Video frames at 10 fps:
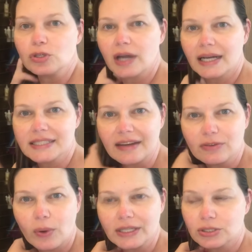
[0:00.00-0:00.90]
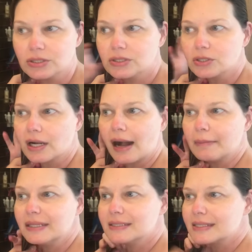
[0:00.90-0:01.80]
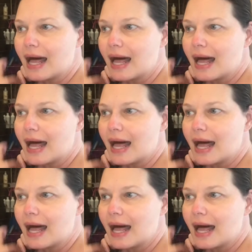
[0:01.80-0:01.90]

guys have questions or comments,